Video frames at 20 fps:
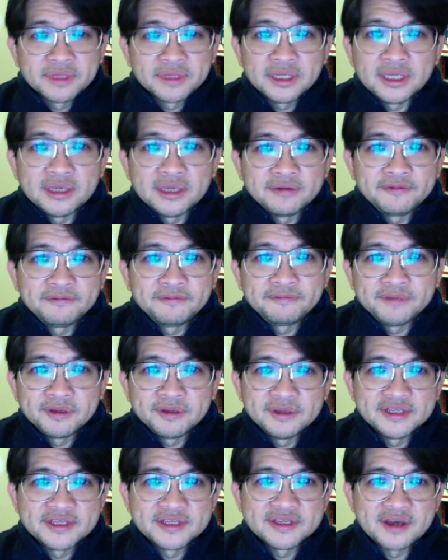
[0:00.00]
If you
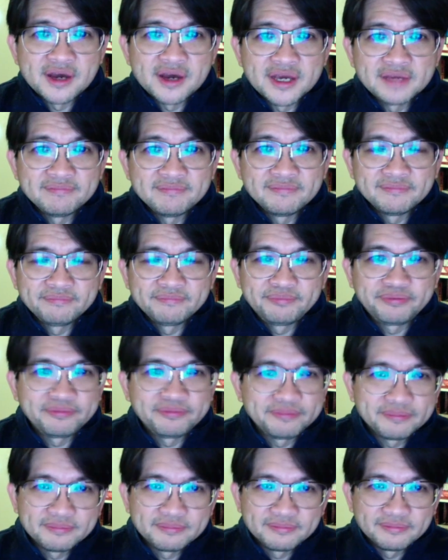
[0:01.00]
decide
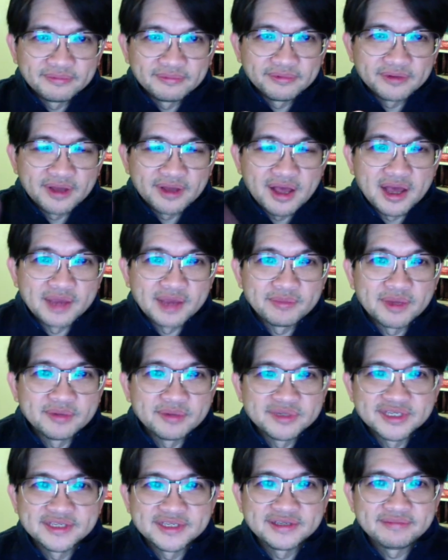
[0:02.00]
I'm
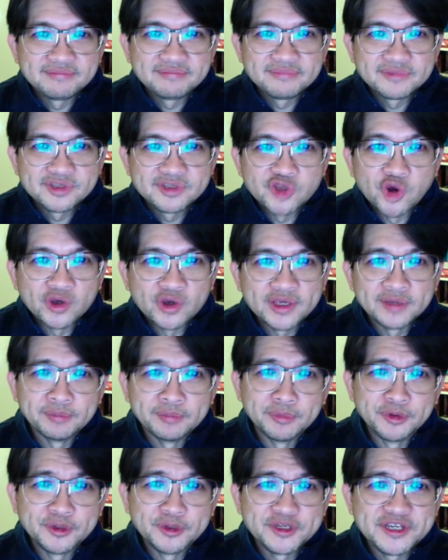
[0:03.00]
just talking
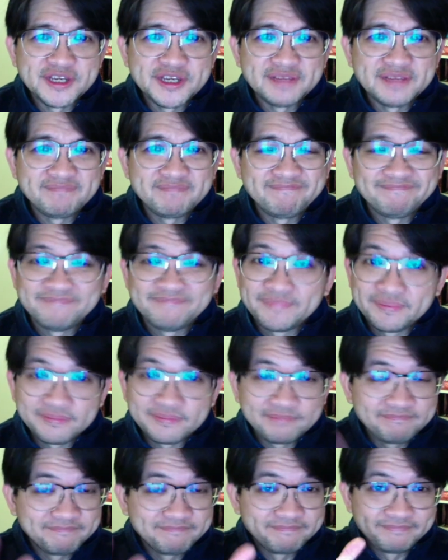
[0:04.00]
bullshit,
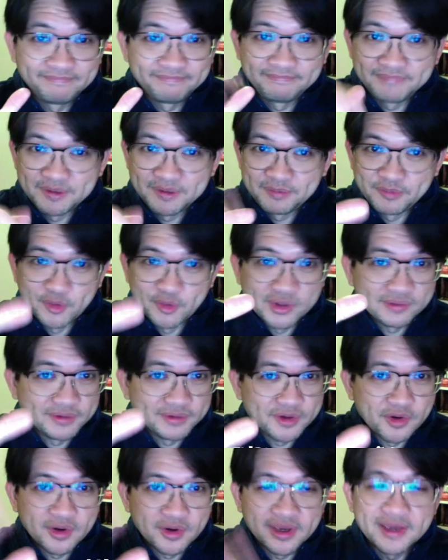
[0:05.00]
well,
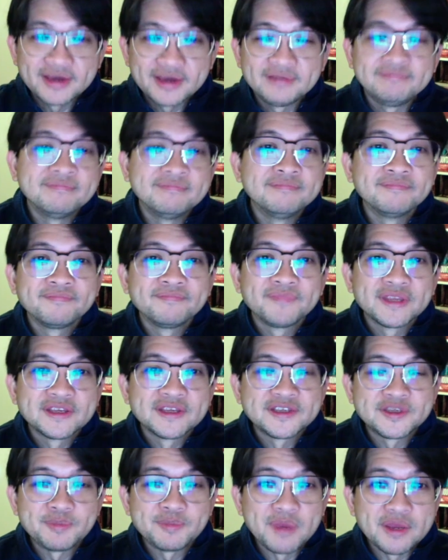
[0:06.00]
go ahead,
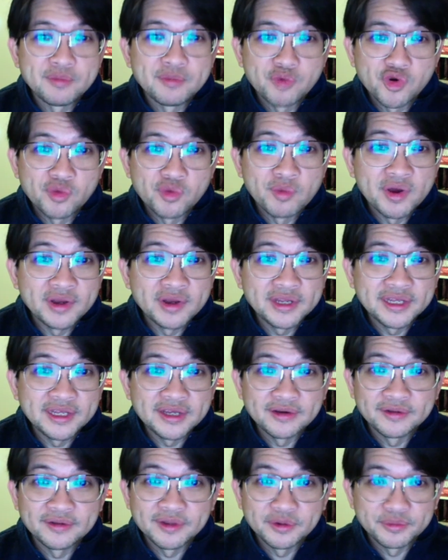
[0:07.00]
spend more money
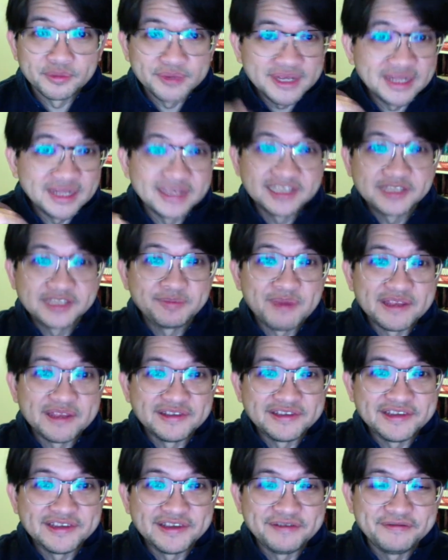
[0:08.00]
on the really
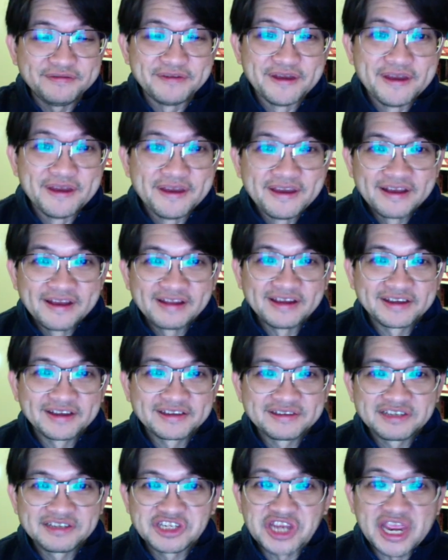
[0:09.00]
expensive like
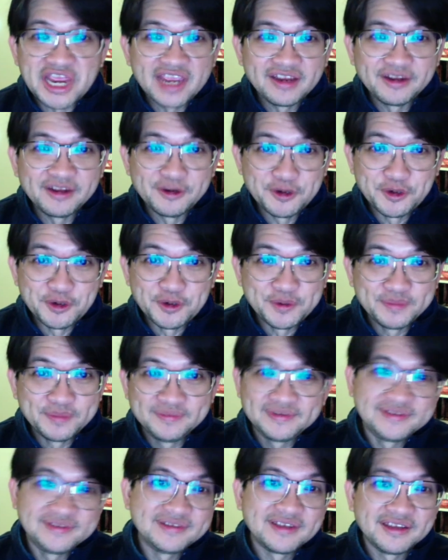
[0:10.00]
chain
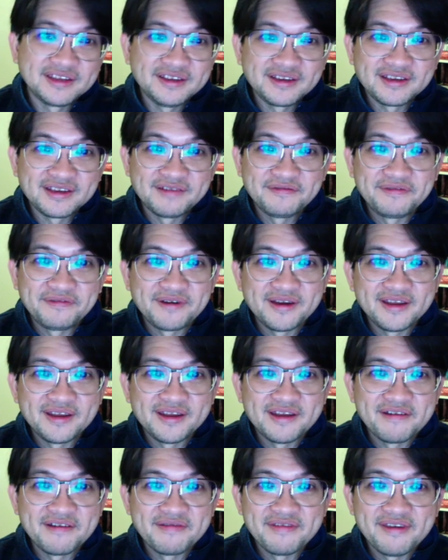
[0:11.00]
lubes that you can find
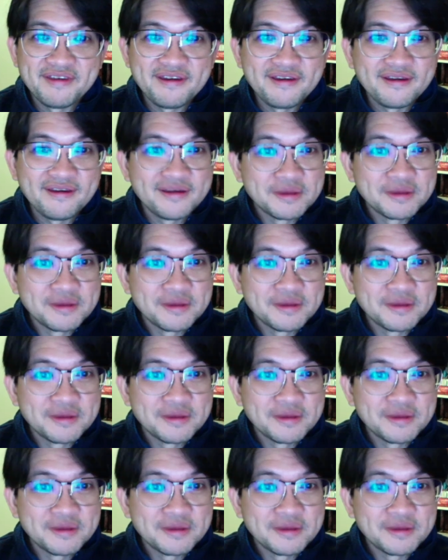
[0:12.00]
out there.